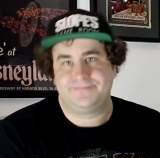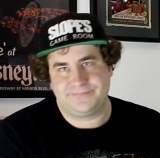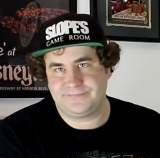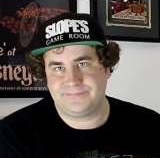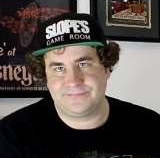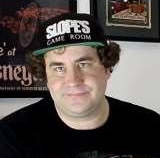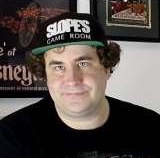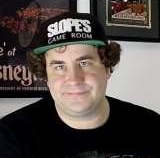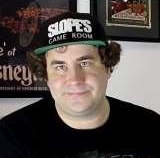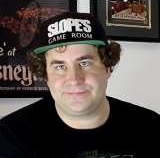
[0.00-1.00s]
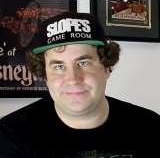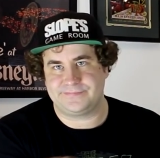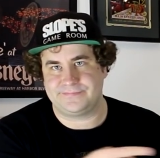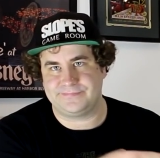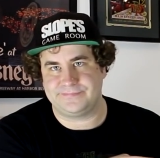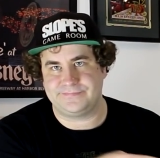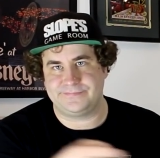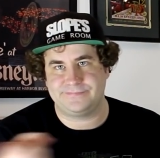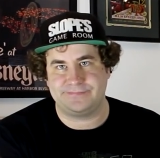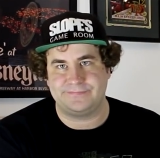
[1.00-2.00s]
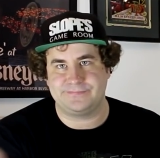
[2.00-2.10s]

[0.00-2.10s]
Nothing is said.